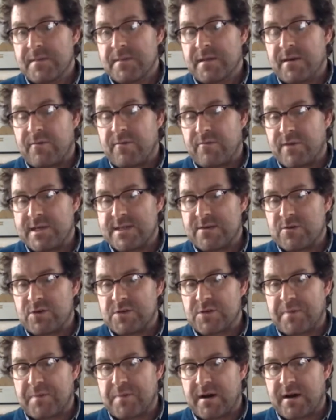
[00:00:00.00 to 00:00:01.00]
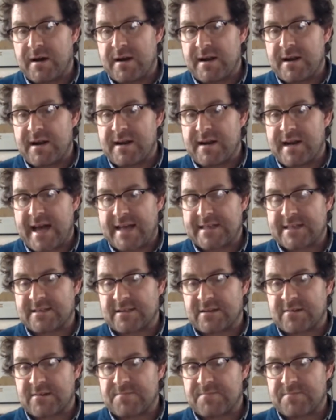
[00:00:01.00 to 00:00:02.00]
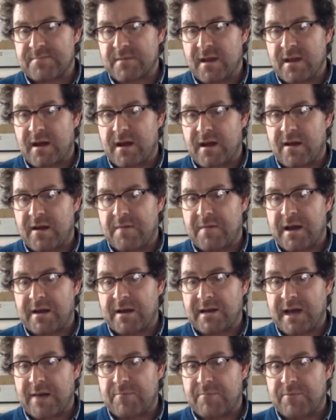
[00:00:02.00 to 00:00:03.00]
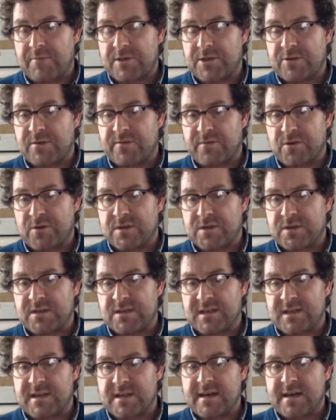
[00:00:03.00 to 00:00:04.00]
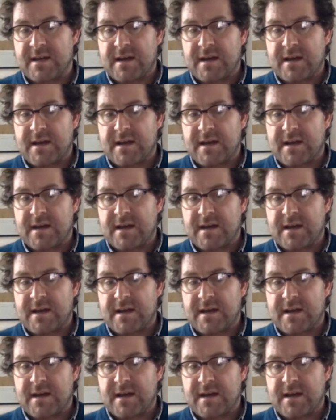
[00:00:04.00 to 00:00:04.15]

research by Nesta um, and Cambridge University